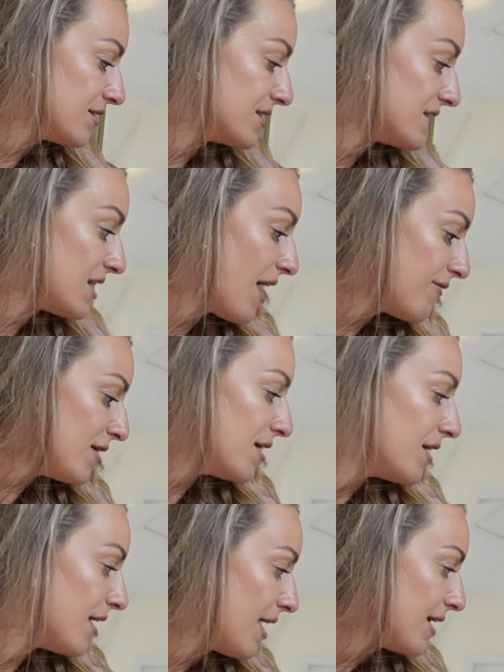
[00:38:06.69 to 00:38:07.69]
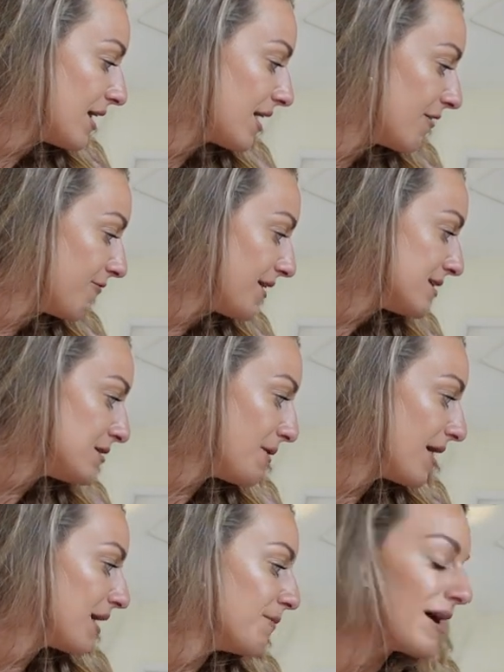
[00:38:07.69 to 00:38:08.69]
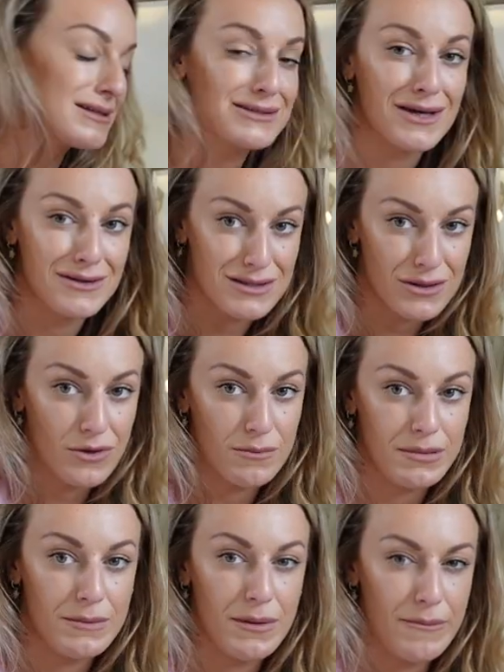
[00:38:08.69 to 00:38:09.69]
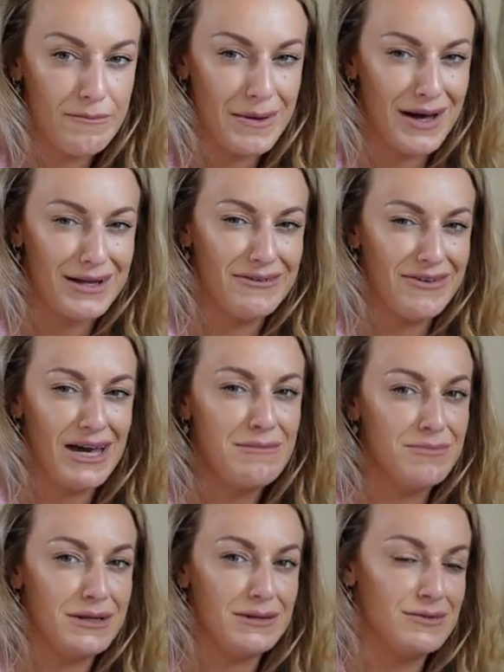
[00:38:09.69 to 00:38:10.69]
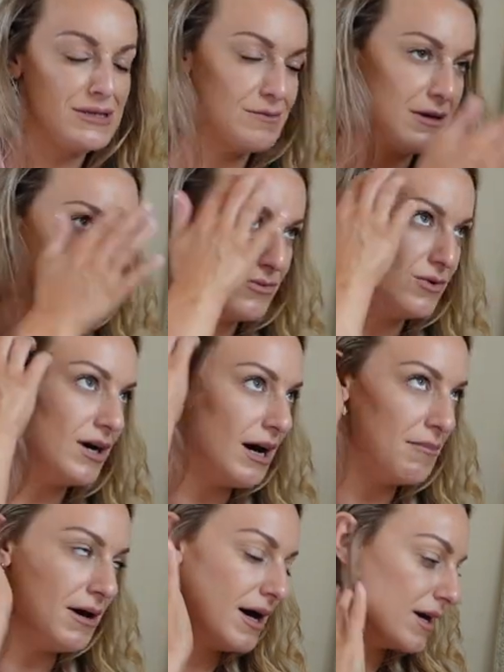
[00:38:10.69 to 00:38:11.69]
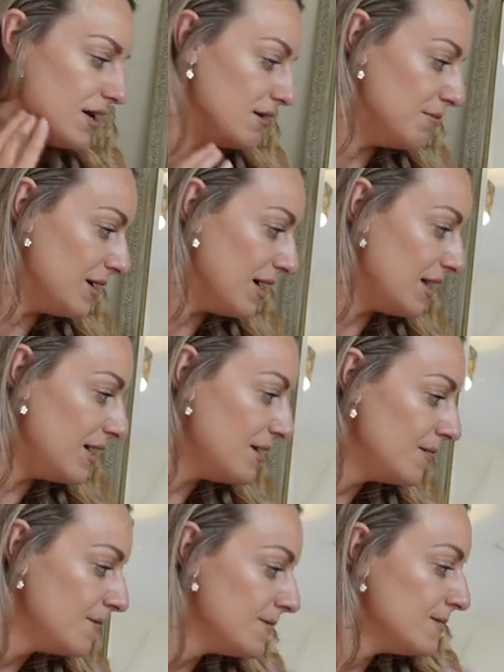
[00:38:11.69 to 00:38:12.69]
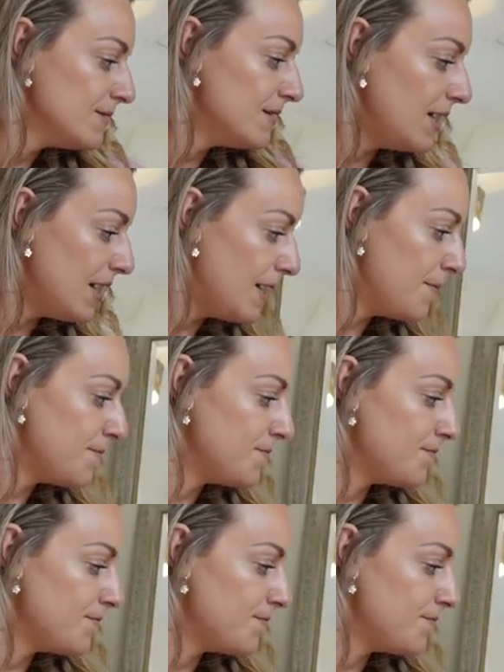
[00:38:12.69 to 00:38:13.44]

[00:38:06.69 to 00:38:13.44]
Didn't have a like a fancy bag in Mexico because I thought it'd be a bit Bali vibe, but it was a bit more upmarket than Bali. Um,